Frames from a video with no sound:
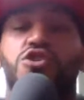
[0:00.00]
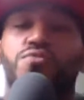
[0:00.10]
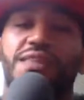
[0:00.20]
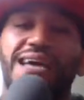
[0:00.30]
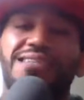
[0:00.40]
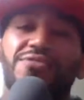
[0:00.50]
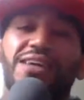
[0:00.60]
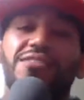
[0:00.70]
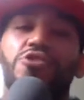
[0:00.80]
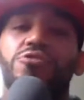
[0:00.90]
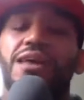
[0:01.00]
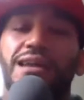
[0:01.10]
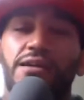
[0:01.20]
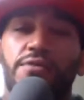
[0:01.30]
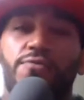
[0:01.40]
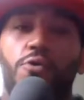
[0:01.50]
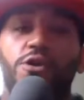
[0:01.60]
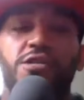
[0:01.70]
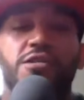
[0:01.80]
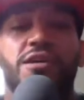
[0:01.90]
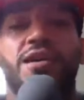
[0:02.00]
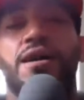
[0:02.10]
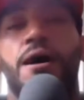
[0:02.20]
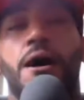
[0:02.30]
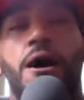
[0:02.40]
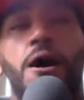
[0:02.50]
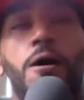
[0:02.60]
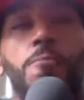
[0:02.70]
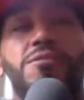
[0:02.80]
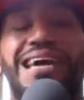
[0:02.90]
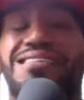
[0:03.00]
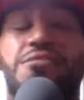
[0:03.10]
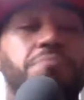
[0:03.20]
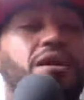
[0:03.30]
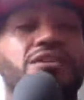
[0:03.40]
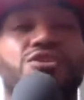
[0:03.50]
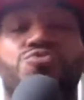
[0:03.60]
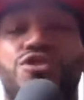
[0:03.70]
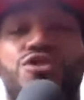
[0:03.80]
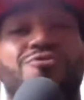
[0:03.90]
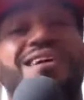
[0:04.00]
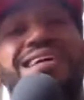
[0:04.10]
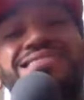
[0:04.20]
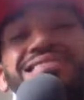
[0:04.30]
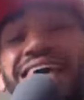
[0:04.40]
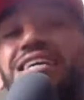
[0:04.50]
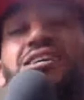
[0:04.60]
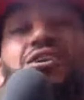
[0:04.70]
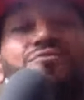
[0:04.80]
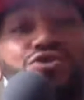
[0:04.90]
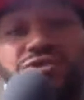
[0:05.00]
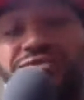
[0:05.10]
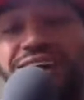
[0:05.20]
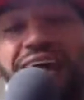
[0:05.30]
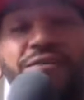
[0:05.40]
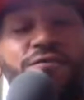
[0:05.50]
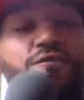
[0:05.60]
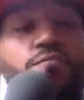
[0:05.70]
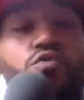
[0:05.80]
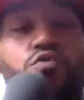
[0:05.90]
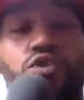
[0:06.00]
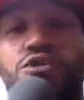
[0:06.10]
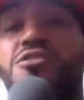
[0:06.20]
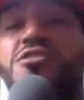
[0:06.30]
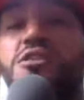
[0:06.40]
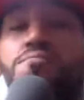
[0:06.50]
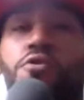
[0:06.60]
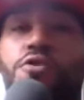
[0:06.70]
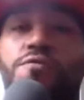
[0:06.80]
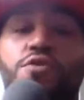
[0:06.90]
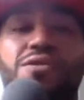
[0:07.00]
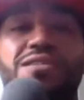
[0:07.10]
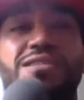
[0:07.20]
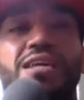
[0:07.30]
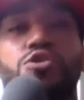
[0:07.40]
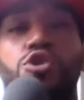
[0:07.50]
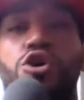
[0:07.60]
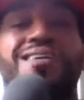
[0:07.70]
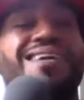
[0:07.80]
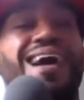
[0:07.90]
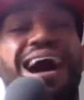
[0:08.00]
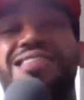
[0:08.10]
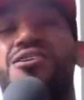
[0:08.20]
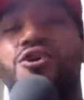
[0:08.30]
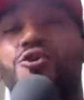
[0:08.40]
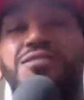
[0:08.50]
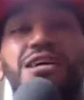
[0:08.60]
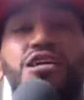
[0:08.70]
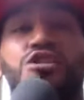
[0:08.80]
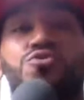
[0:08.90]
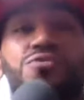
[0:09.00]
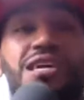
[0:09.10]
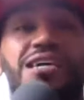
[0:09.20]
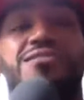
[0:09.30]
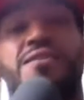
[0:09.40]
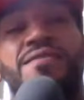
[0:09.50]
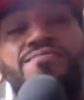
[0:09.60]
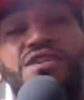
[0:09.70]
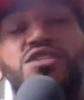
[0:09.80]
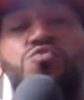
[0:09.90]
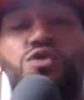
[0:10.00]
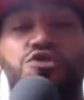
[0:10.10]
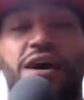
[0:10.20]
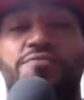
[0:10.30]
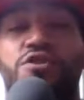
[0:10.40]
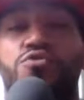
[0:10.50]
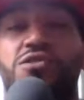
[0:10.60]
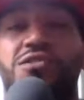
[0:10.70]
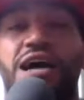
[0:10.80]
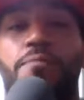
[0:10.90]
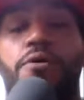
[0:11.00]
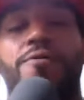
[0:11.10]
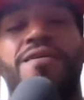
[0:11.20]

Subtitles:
So that's how they looked at it, unfortunately. And to be honest with you, they could have looked at it from a realistic point of view and said, look, Holly Holm's going to do this. This is what you have to do to stop her.